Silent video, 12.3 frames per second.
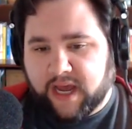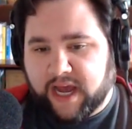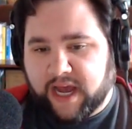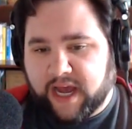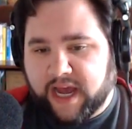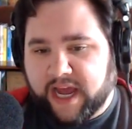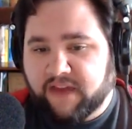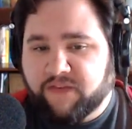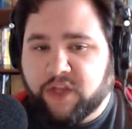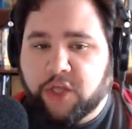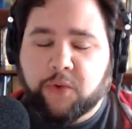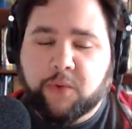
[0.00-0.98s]
if
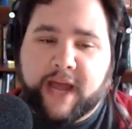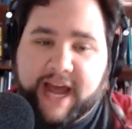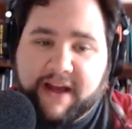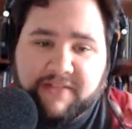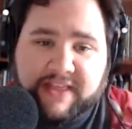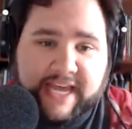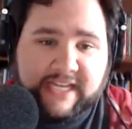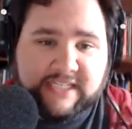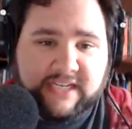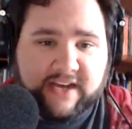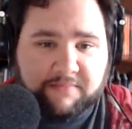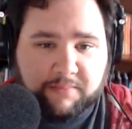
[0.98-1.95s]
you have the
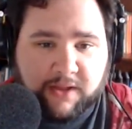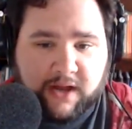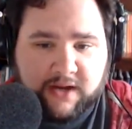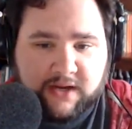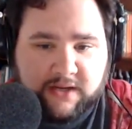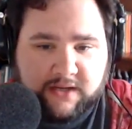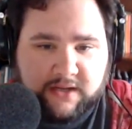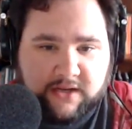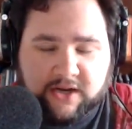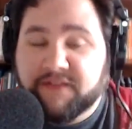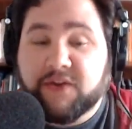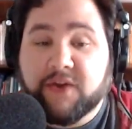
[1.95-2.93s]
ACF block,
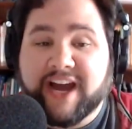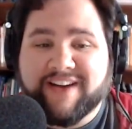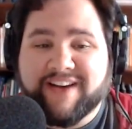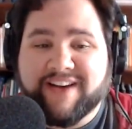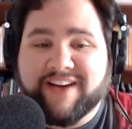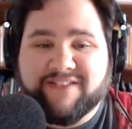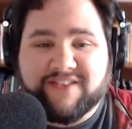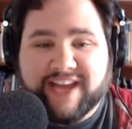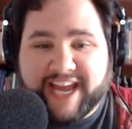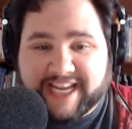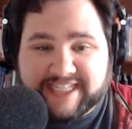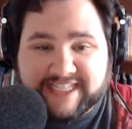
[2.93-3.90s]
or if you have
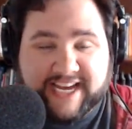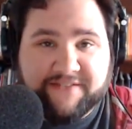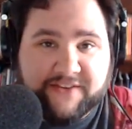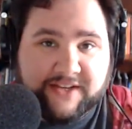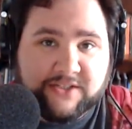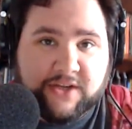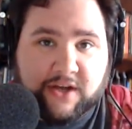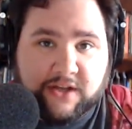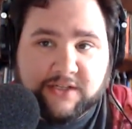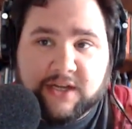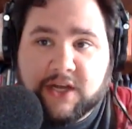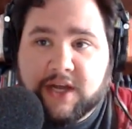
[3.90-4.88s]
ACF
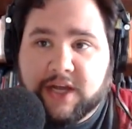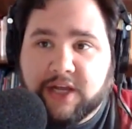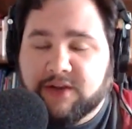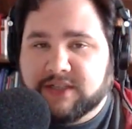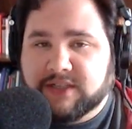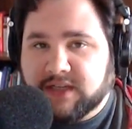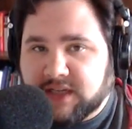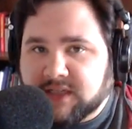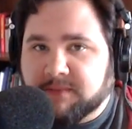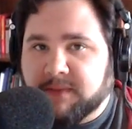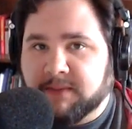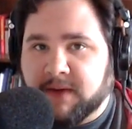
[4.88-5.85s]
installed, you still
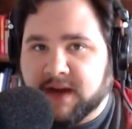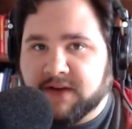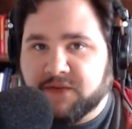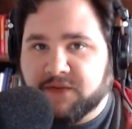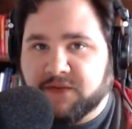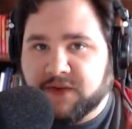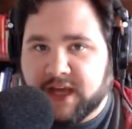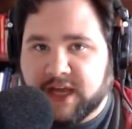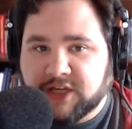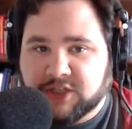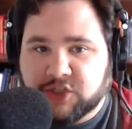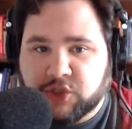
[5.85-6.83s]
need to make
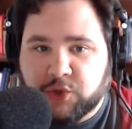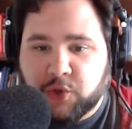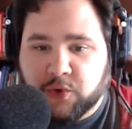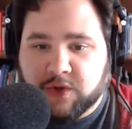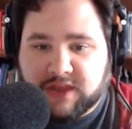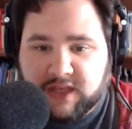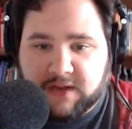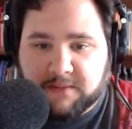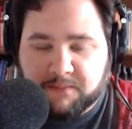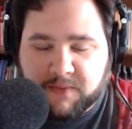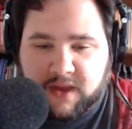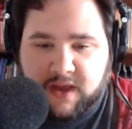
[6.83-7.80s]
modifications to your
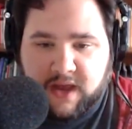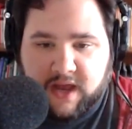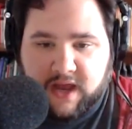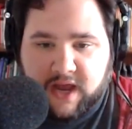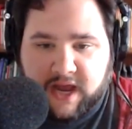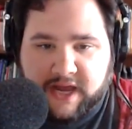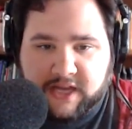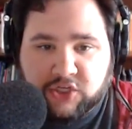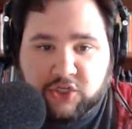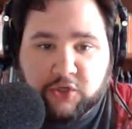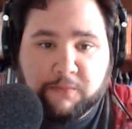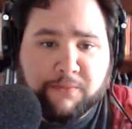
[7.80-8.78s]
theme
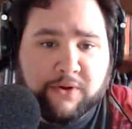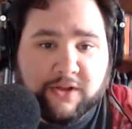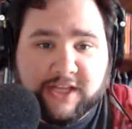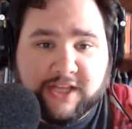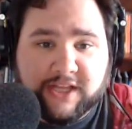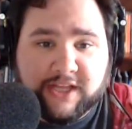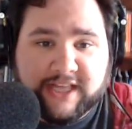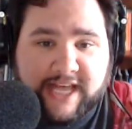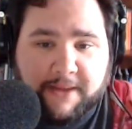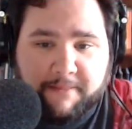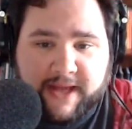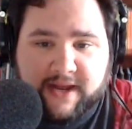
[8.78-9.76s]
to pull in that
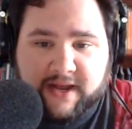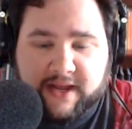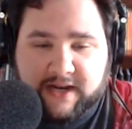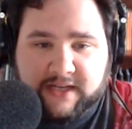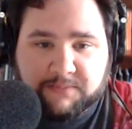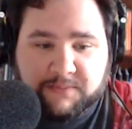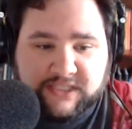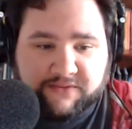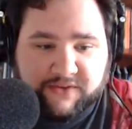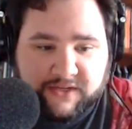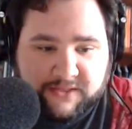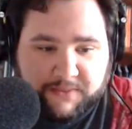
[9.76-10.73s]
meta in a
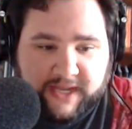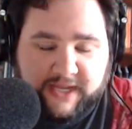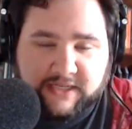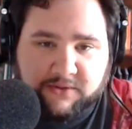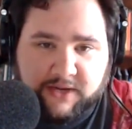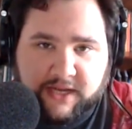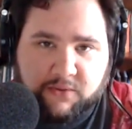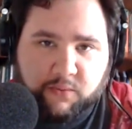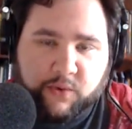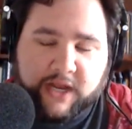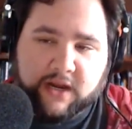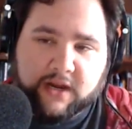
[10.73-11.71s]
specific space, right?
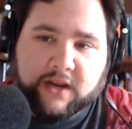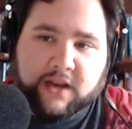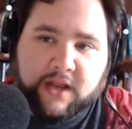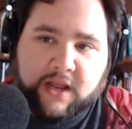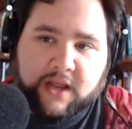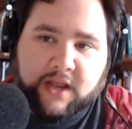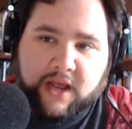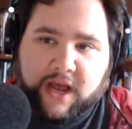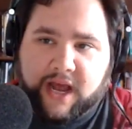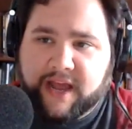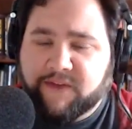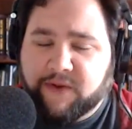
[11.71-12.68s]
Where
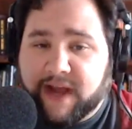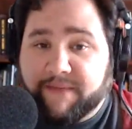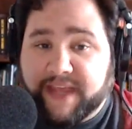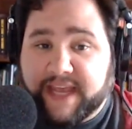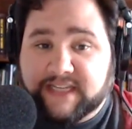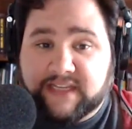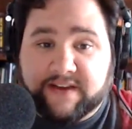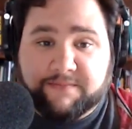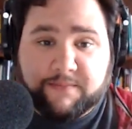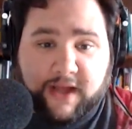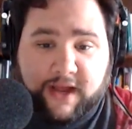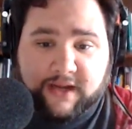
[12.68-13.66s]
if you have the ACF
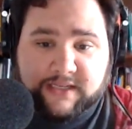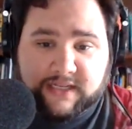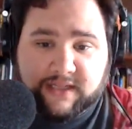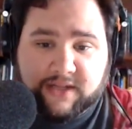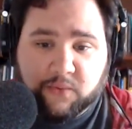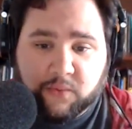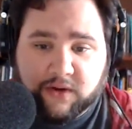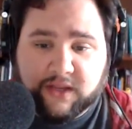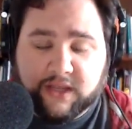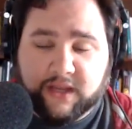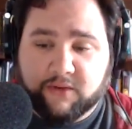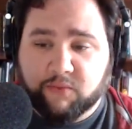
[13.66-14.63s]
blocks and they're
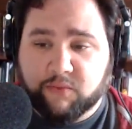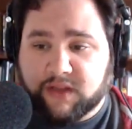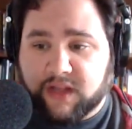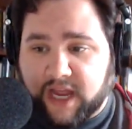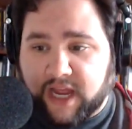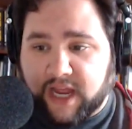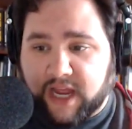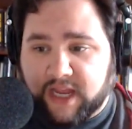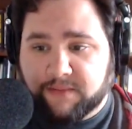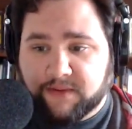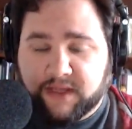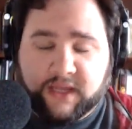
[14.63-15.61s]
working
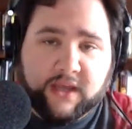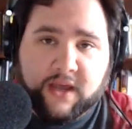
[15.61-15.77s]
reliably,